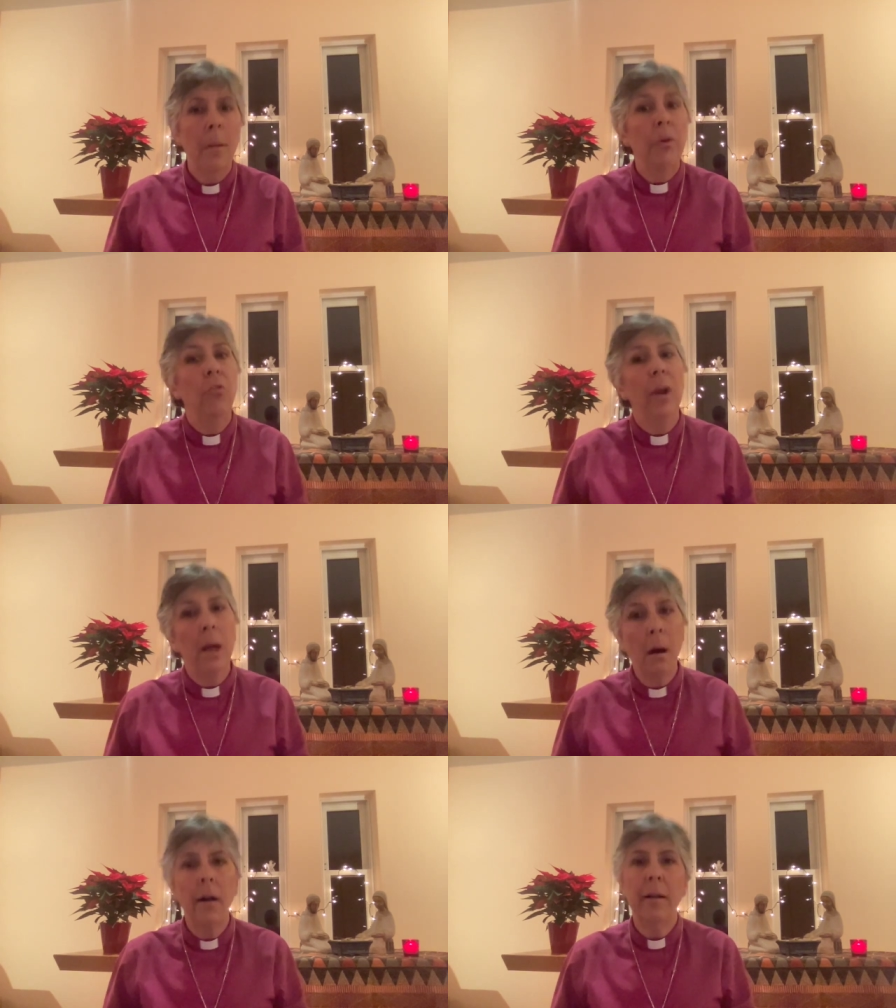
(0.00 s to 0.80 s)
But
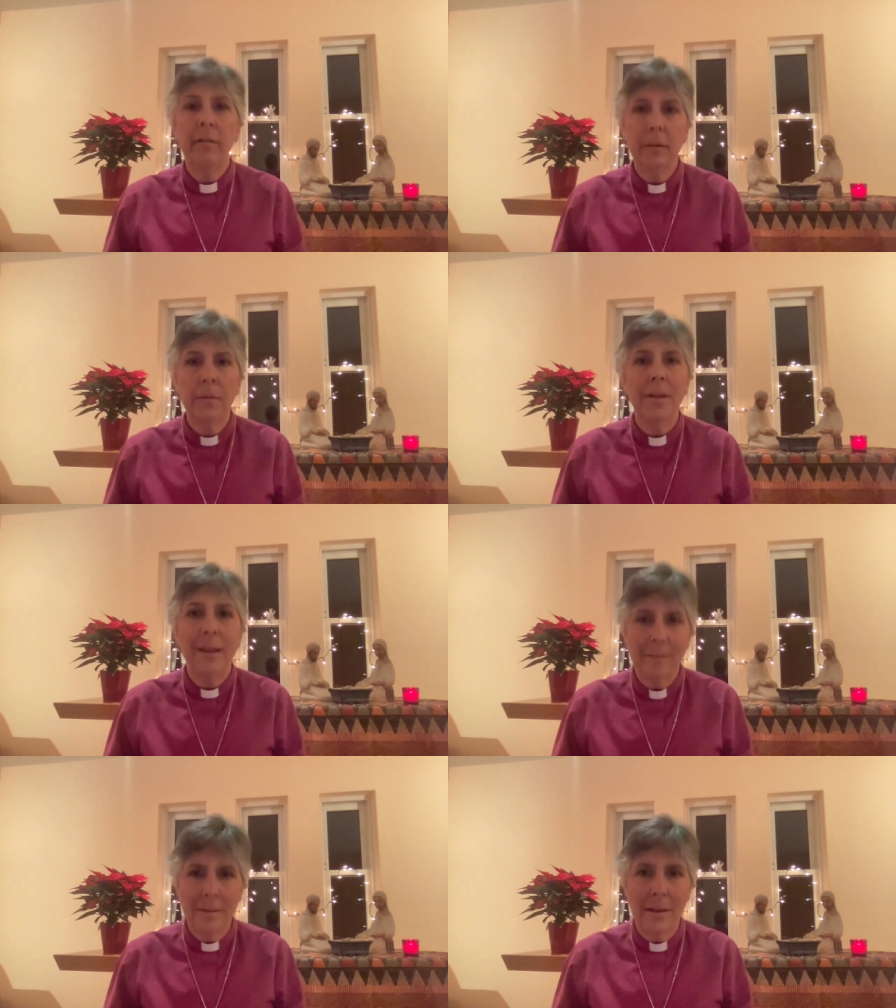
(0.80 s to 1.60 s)
regardless of the
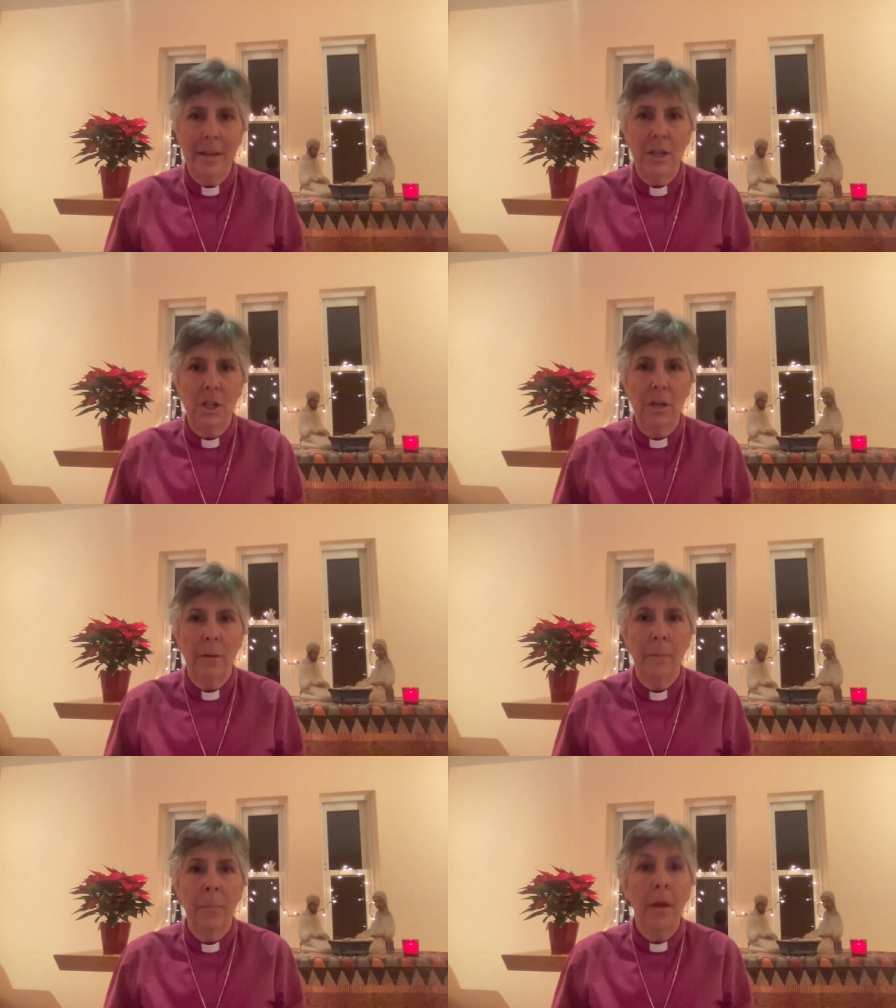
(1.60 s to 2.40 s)

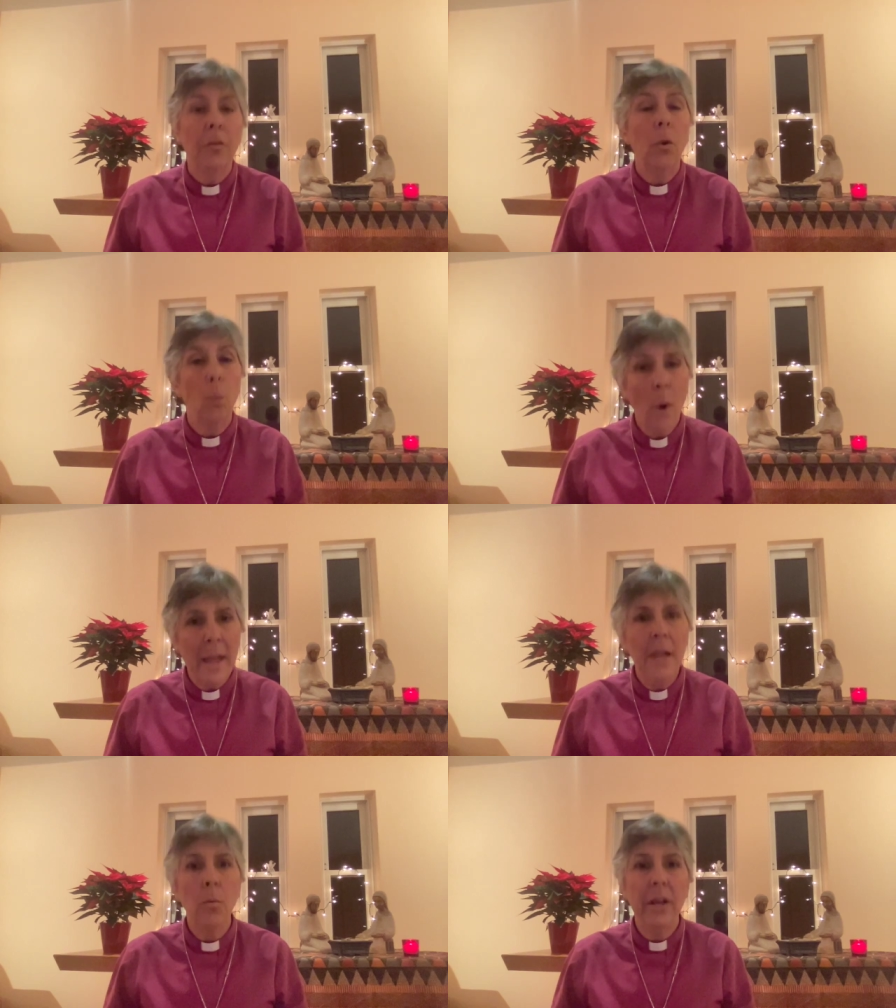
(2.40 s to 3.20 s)
destination, the
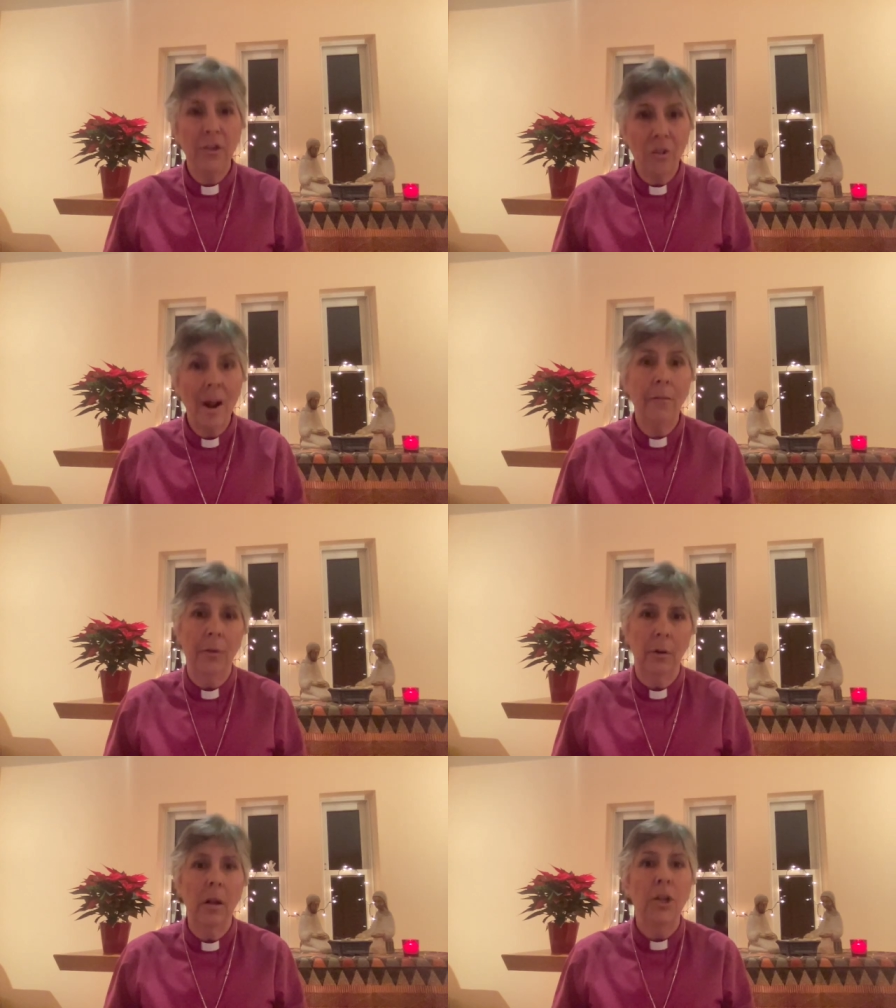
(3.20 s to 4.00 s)
way we
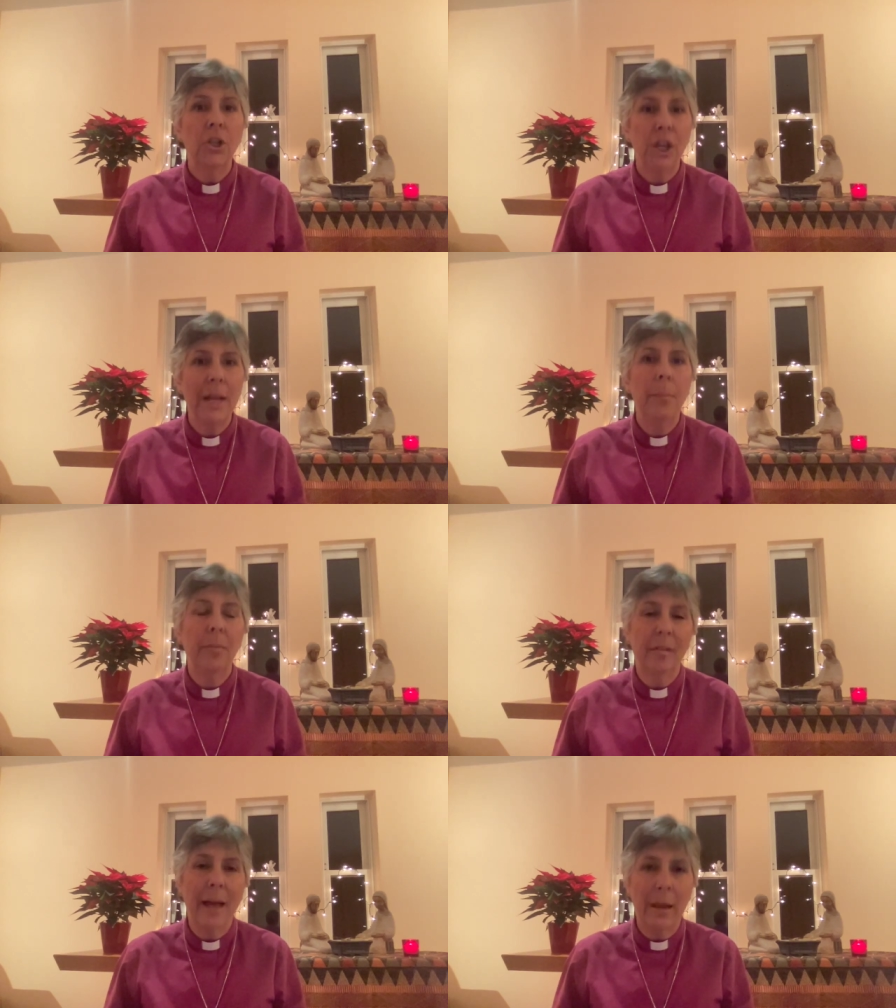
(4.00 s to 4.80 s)
travel
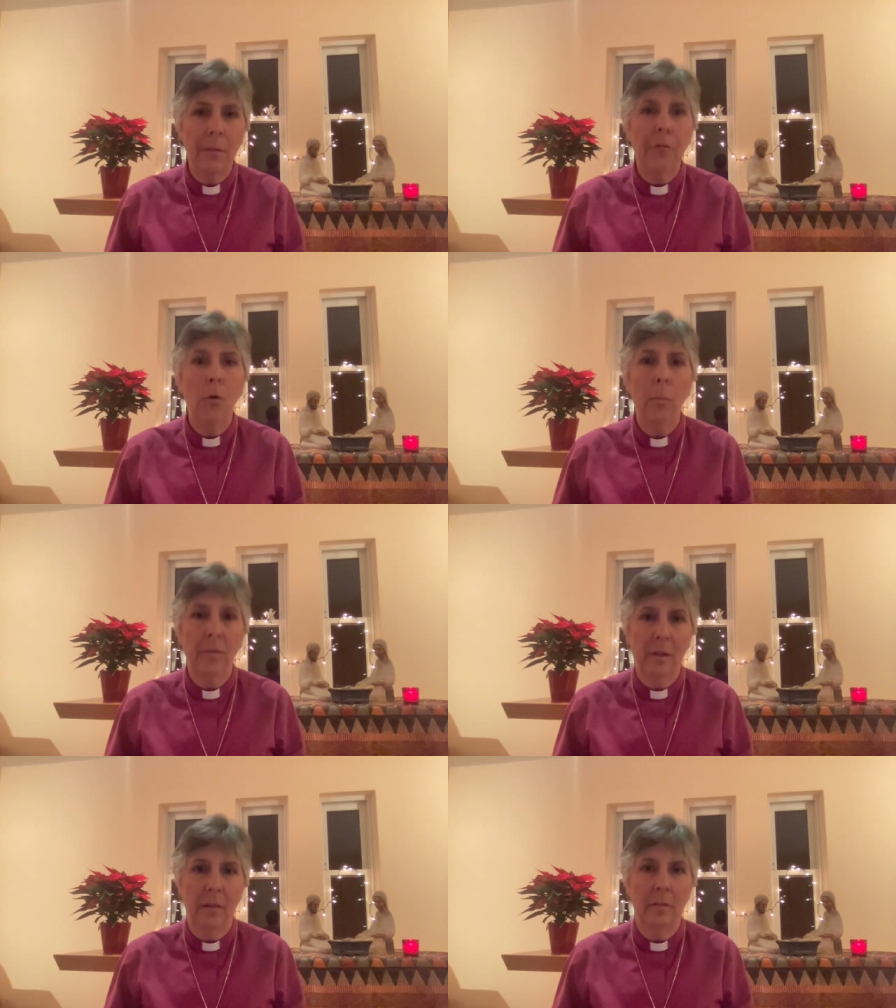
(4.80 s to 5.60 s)
shapes and
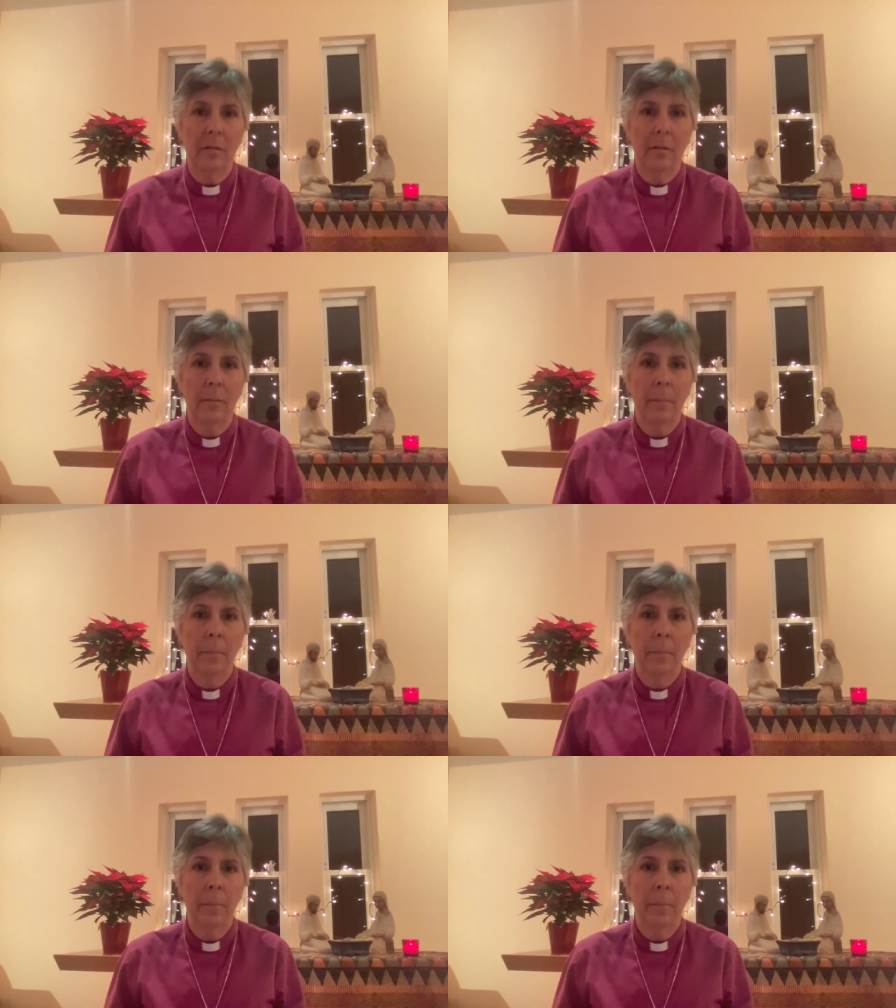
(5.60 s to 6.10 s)
forms us.